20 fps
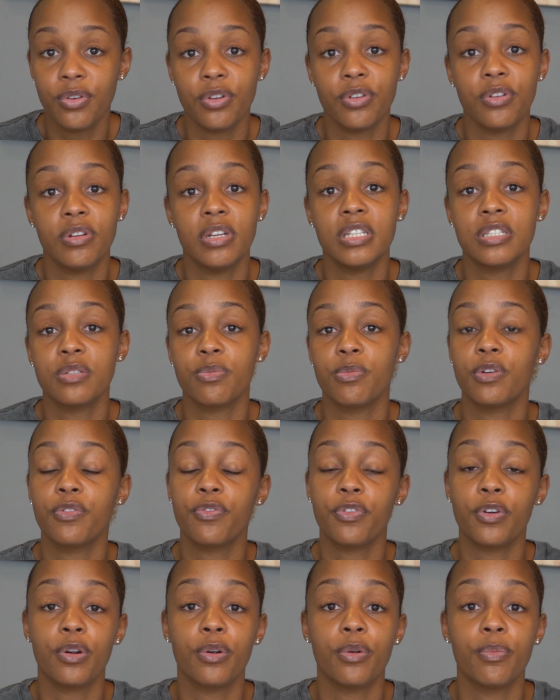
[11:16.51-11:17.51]
or you need someone
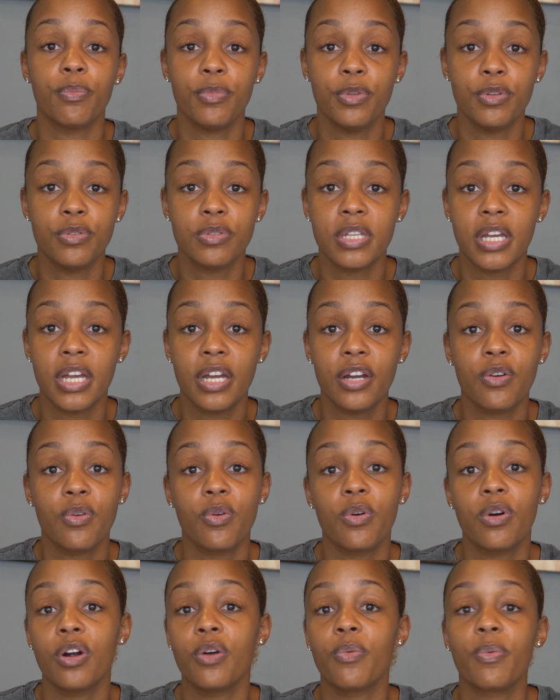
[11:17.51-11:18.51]
for music,
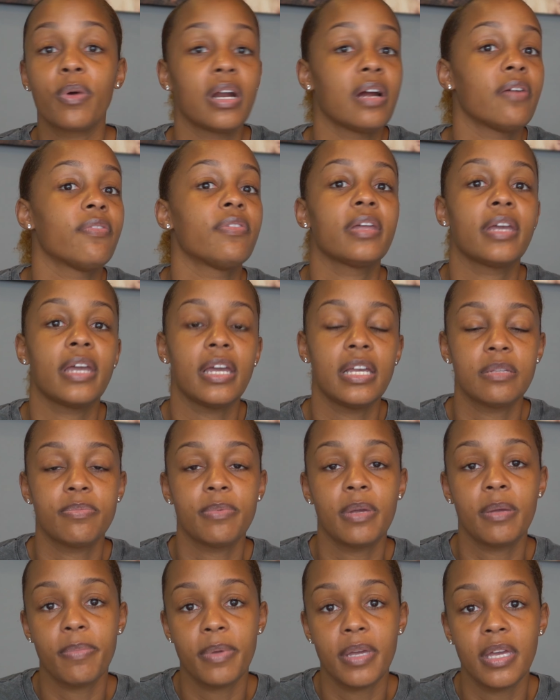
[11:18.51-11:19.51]
or whatever the case
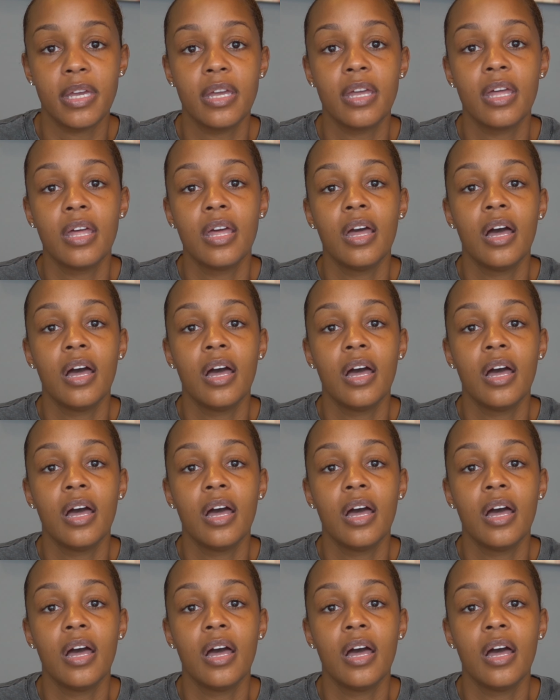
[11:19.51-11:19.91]
may be.